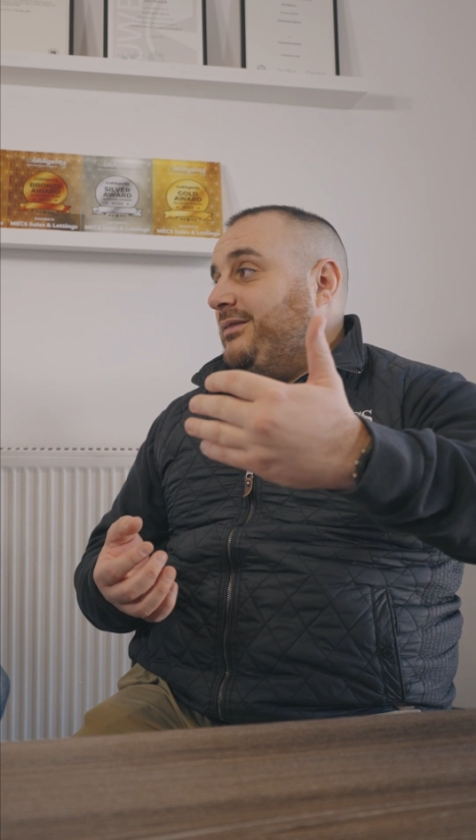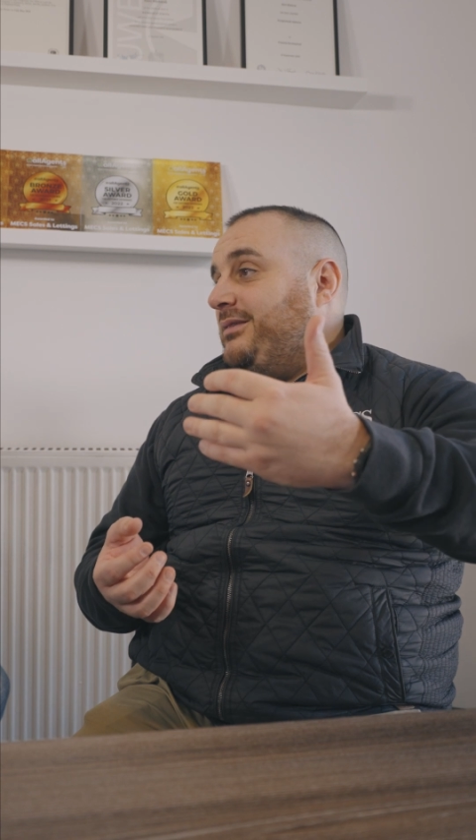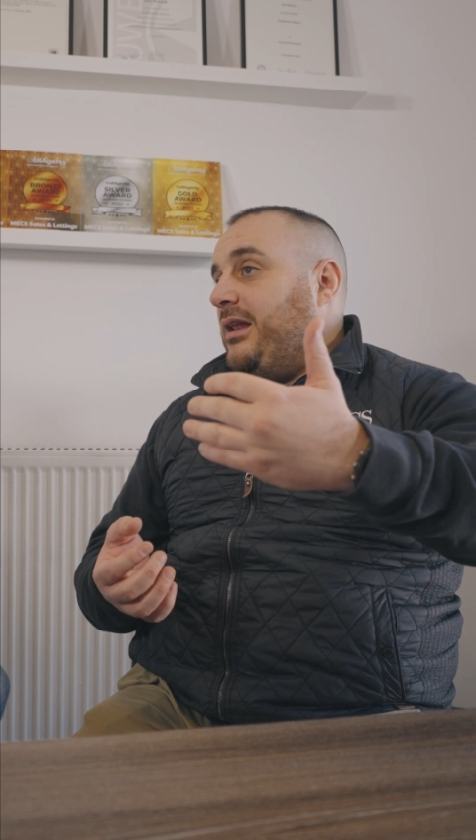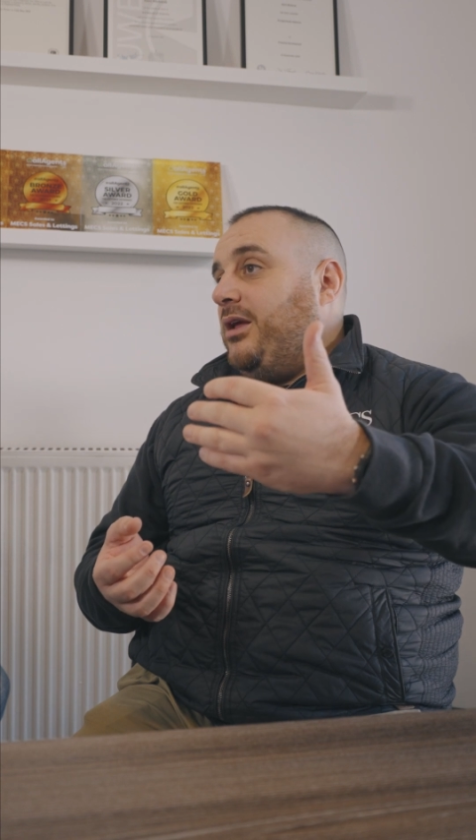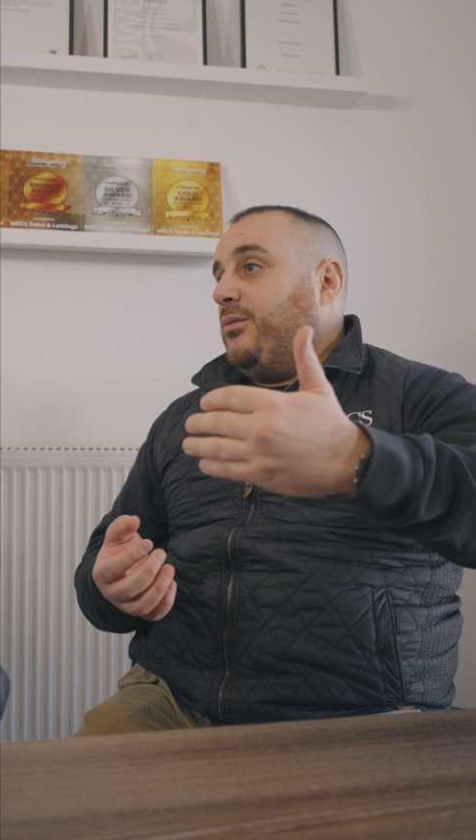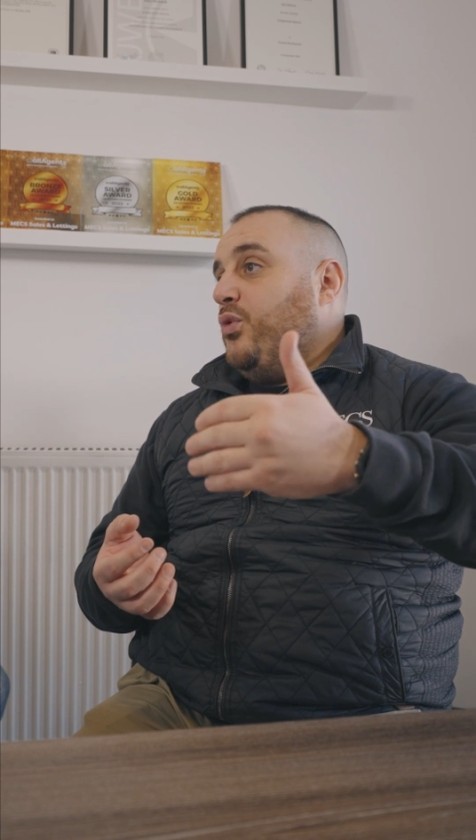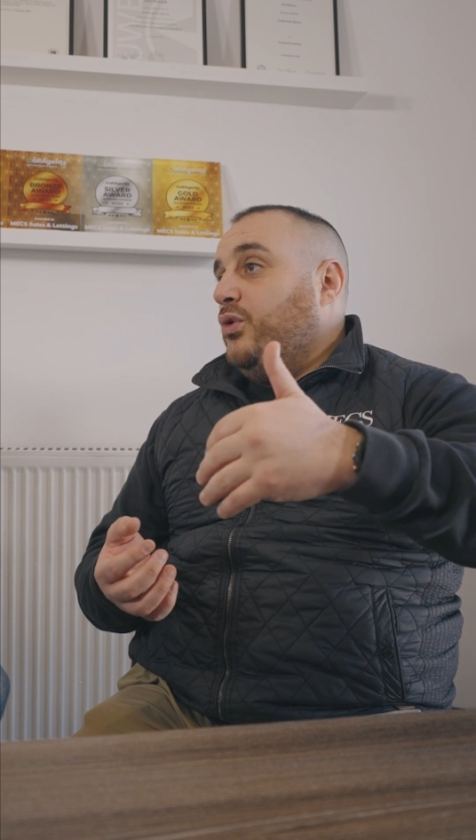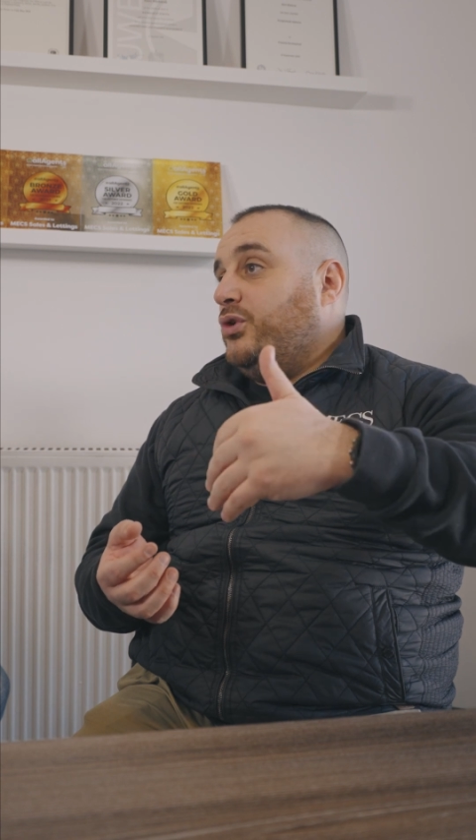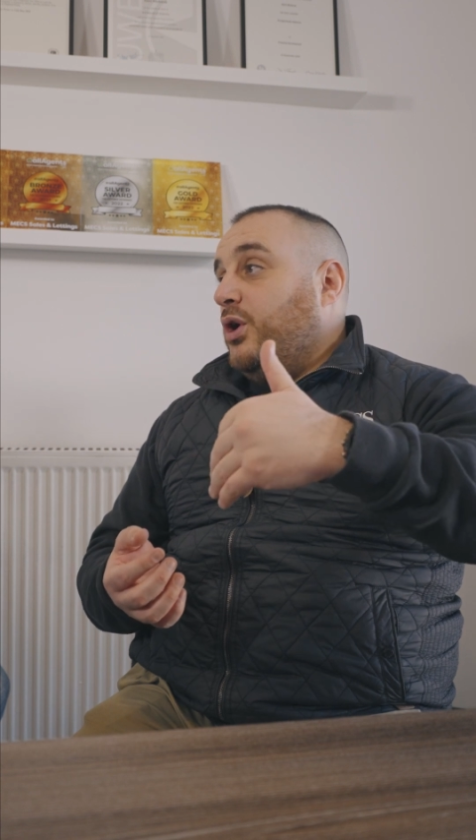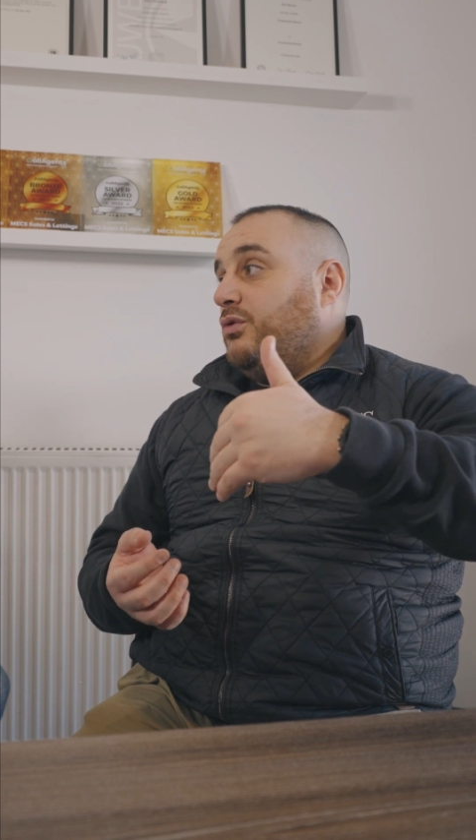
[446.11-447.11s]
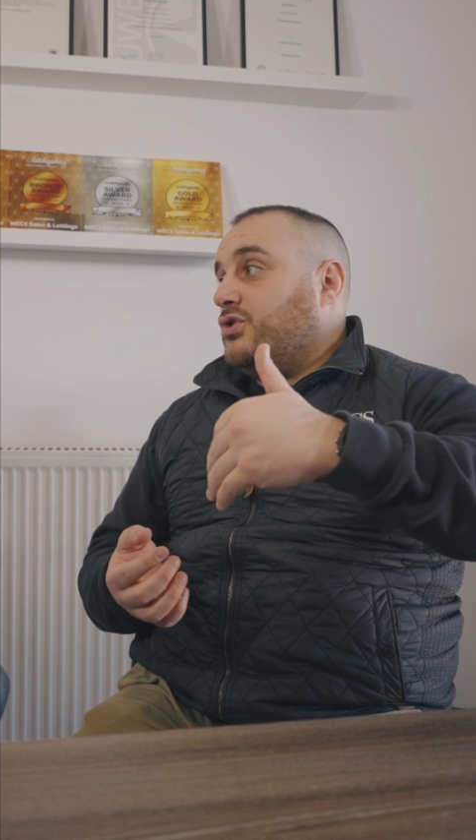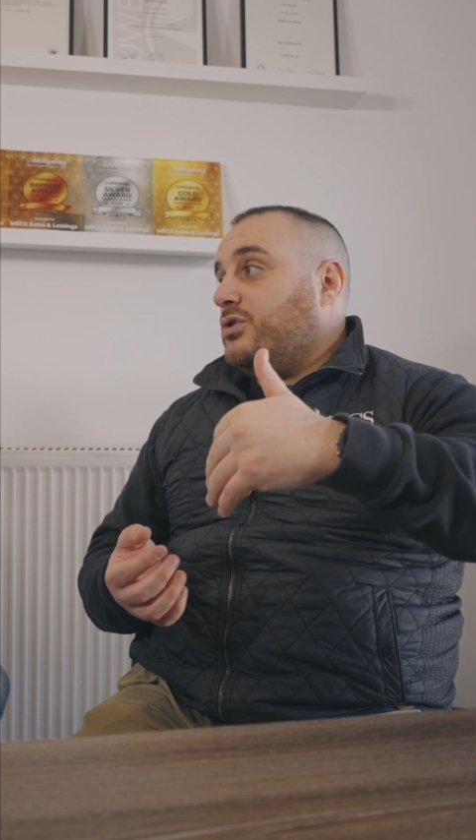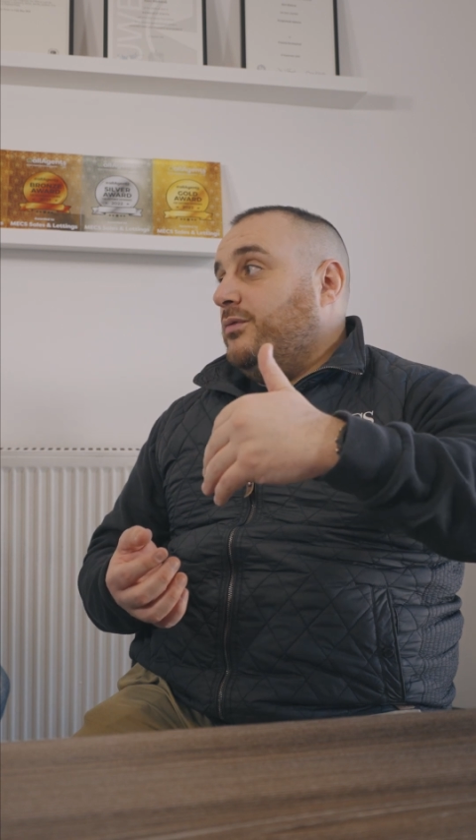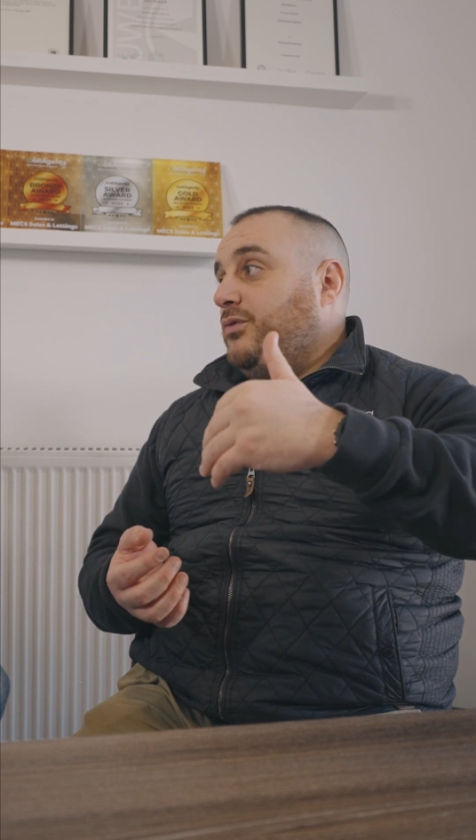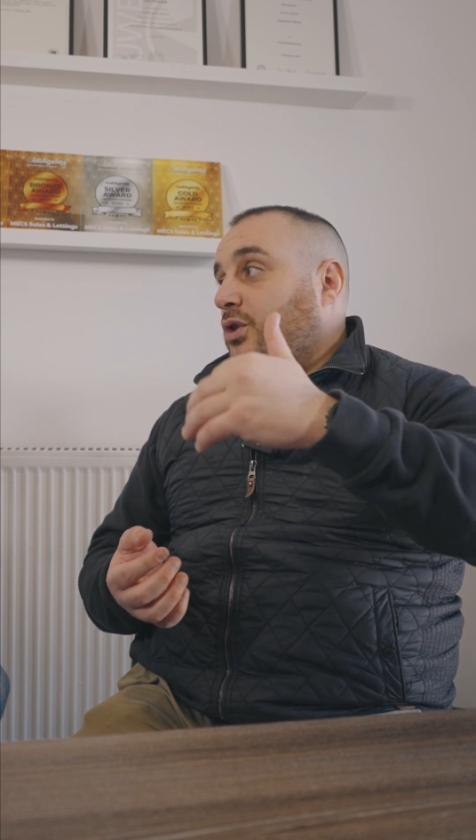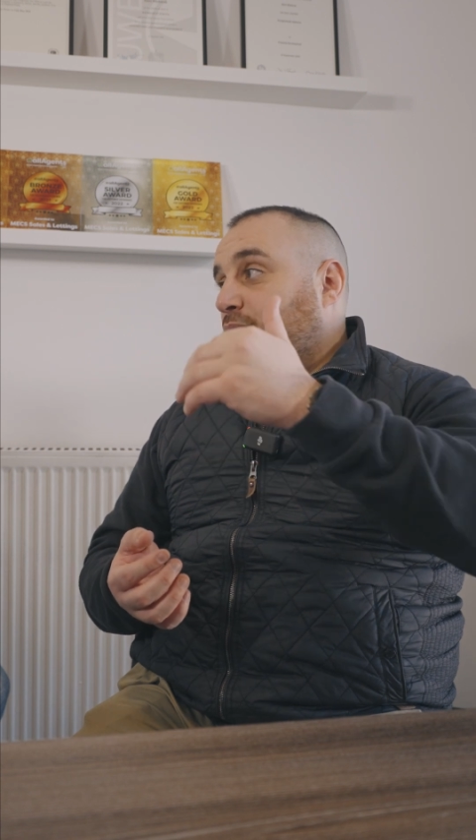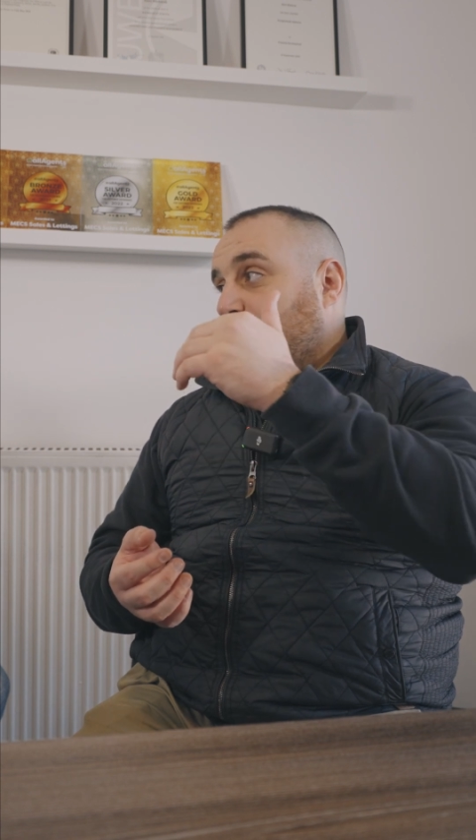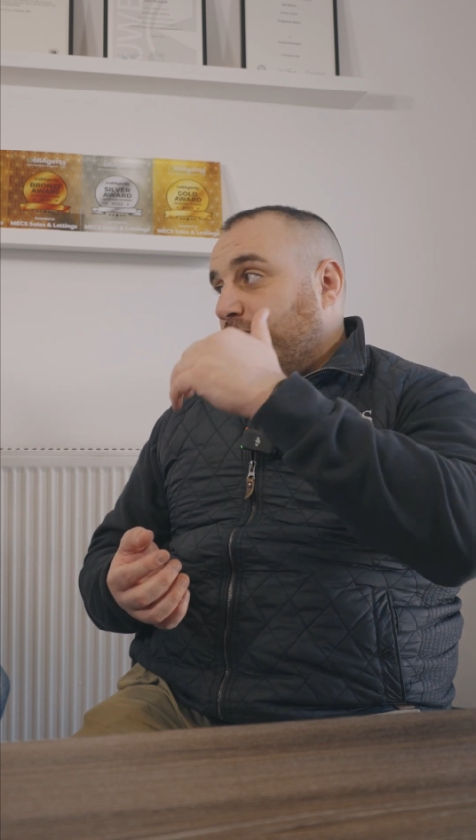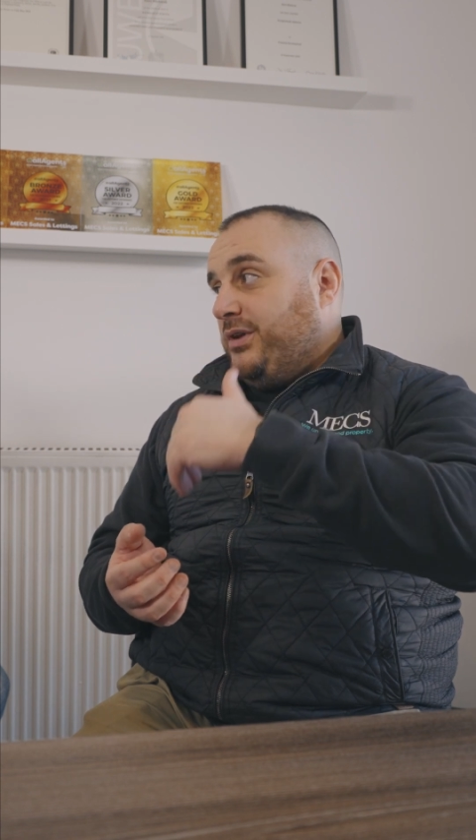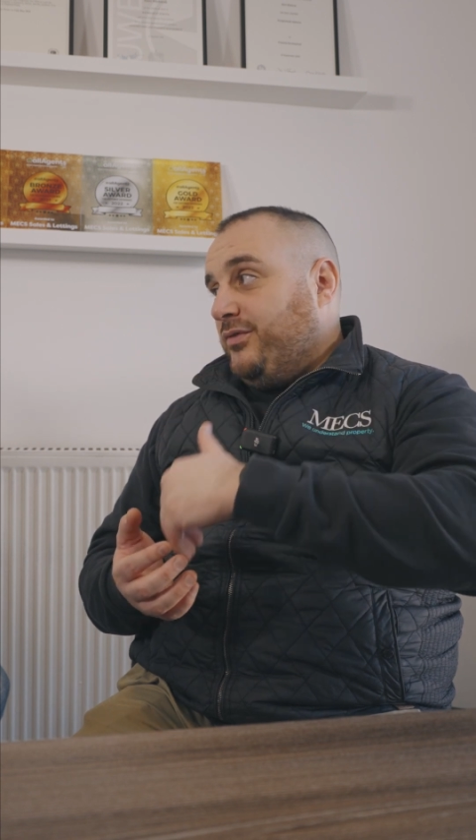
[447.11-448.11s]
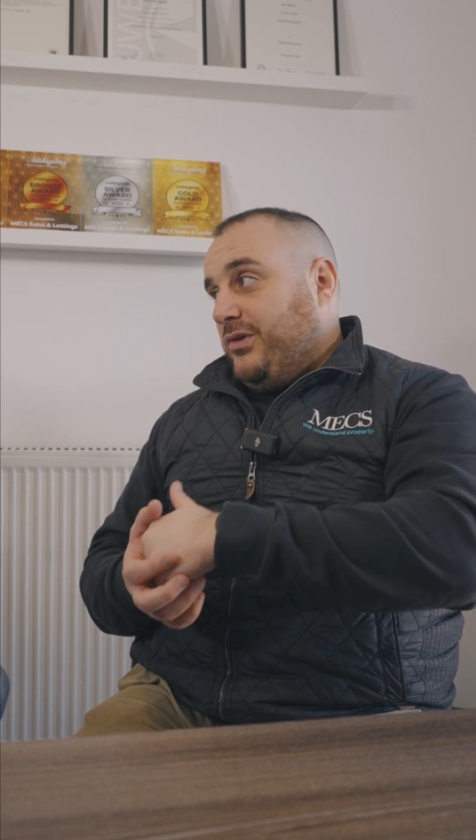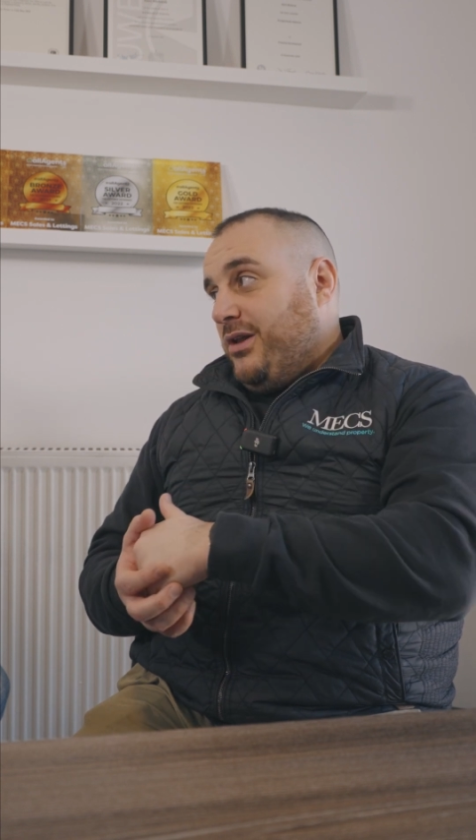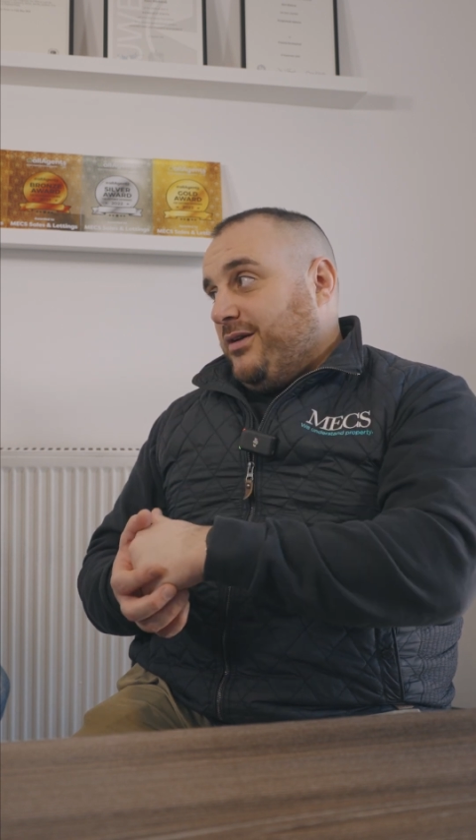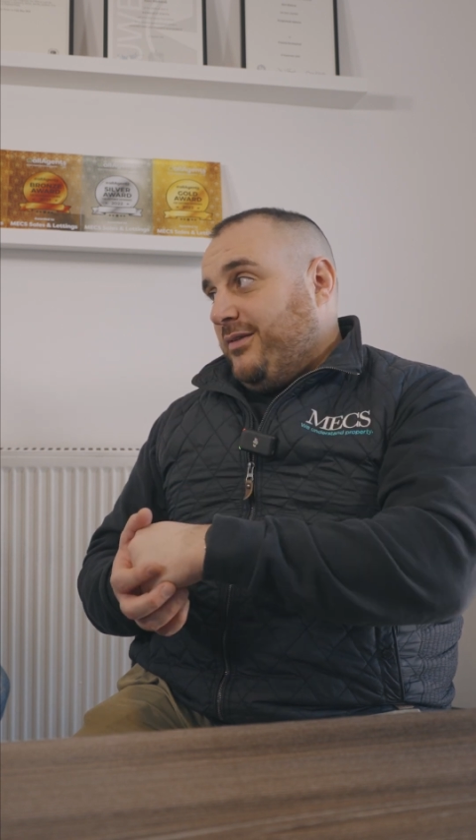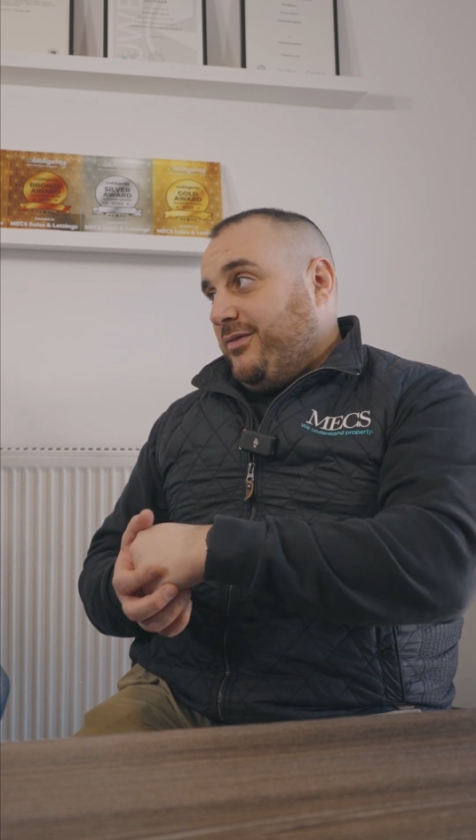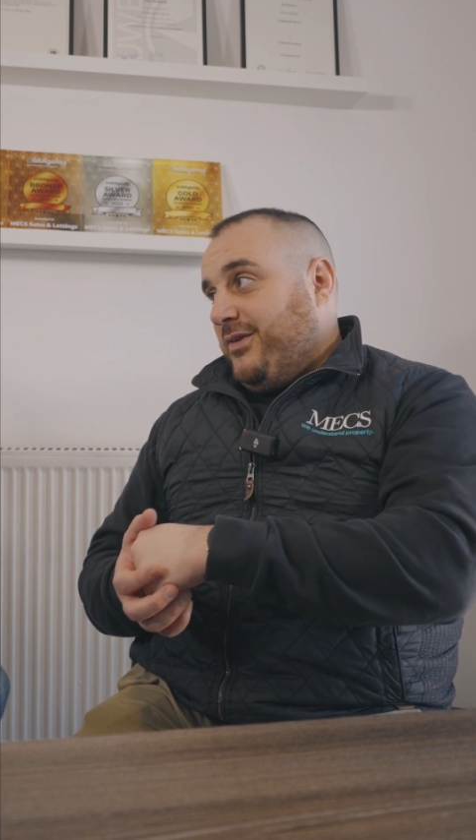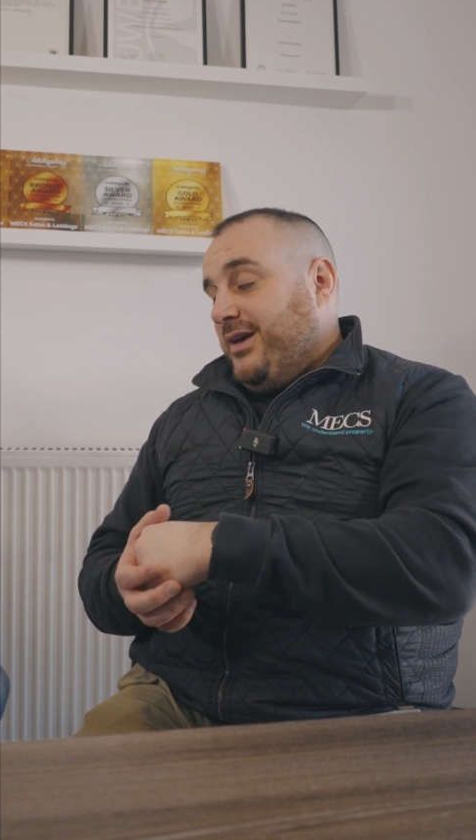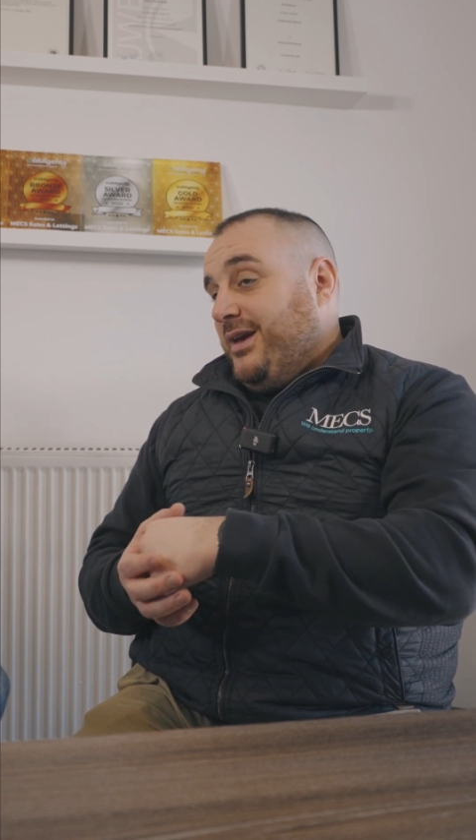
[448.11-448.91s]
they're like more encouraged to view the property in real life.